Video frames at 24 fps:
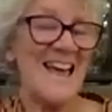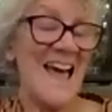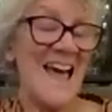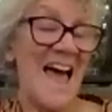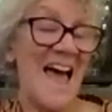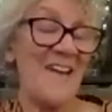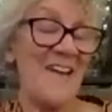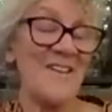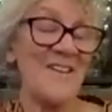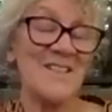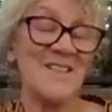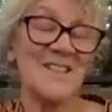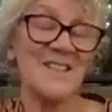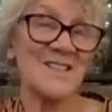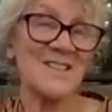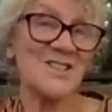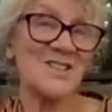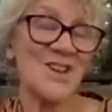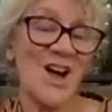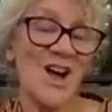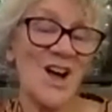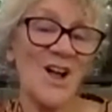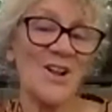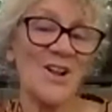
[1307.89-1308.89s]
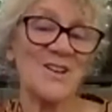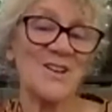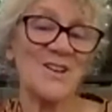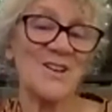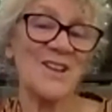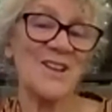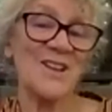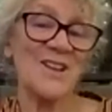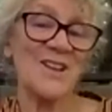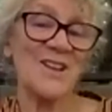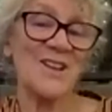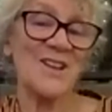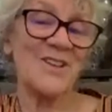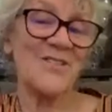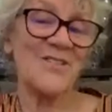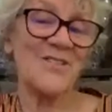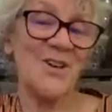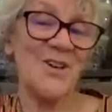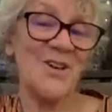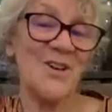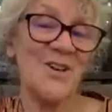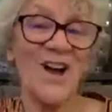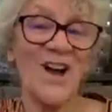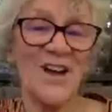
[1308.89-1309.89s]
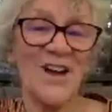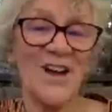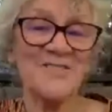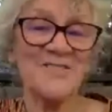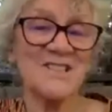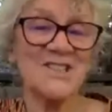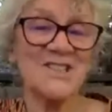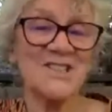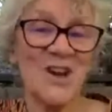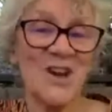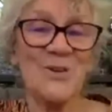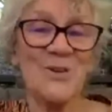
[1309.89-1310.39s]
having the child give her the knife